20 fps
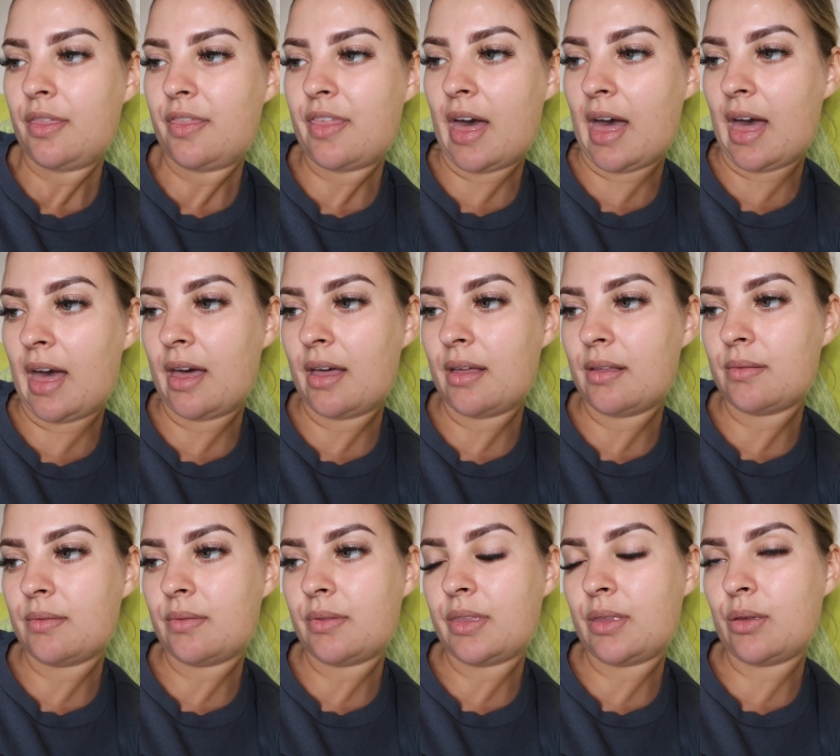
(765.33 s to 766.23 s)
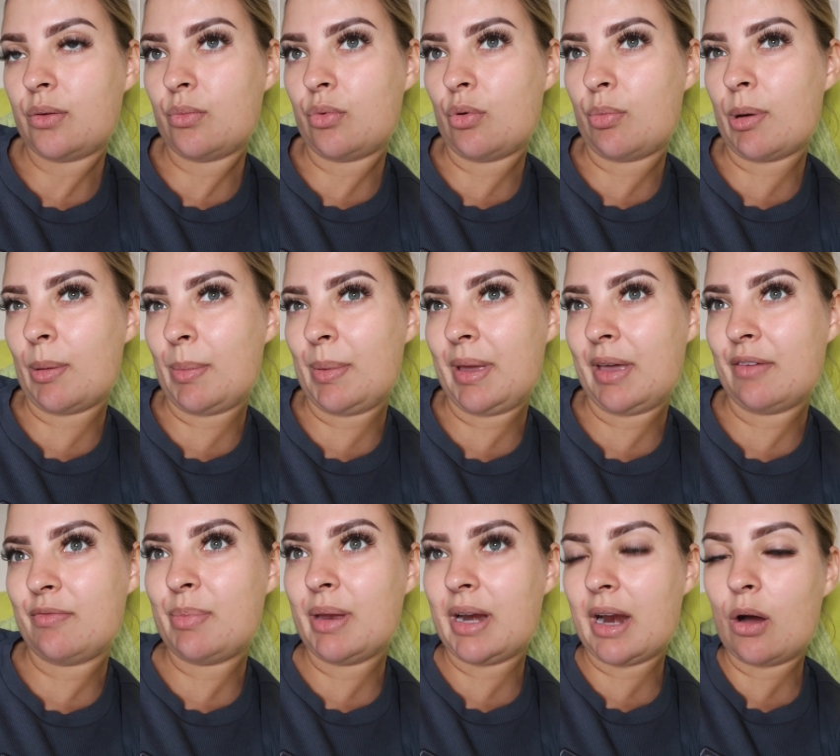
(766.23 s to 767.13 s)
that will probably
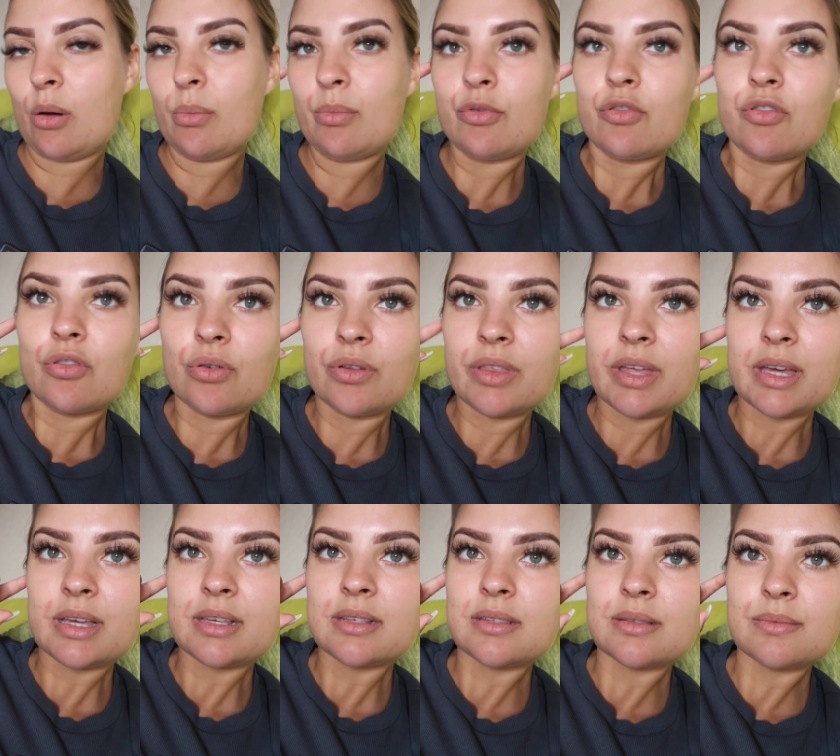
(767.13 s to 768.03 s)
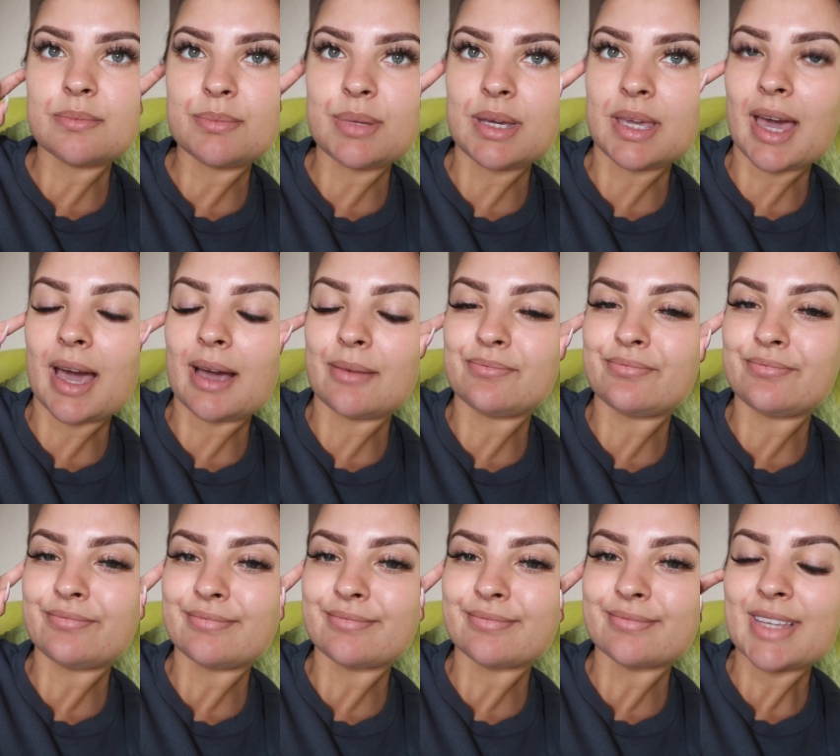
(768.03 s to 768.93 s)
have been out before this but yeah
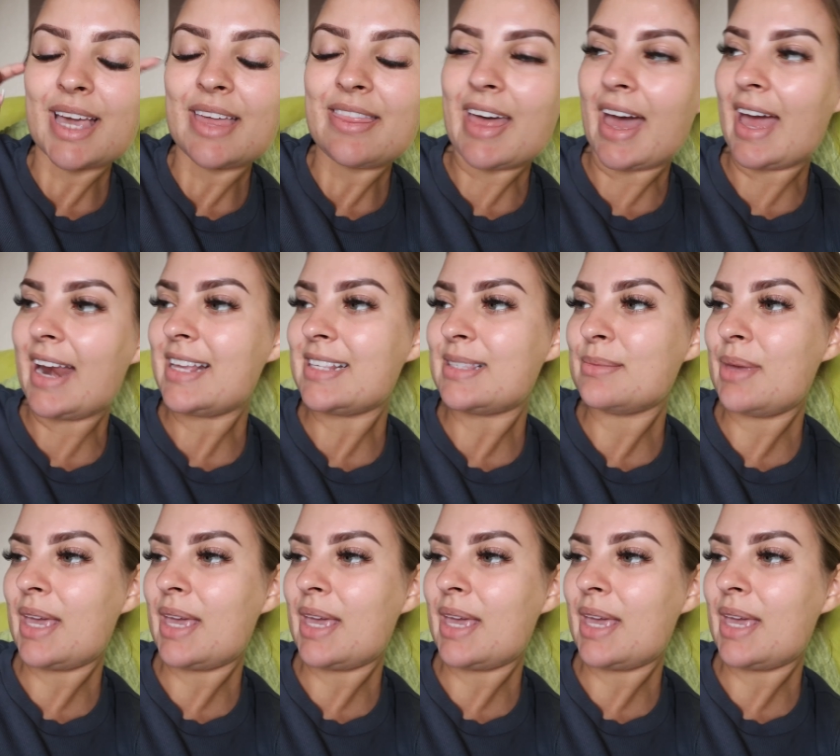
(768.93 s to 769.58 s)
that is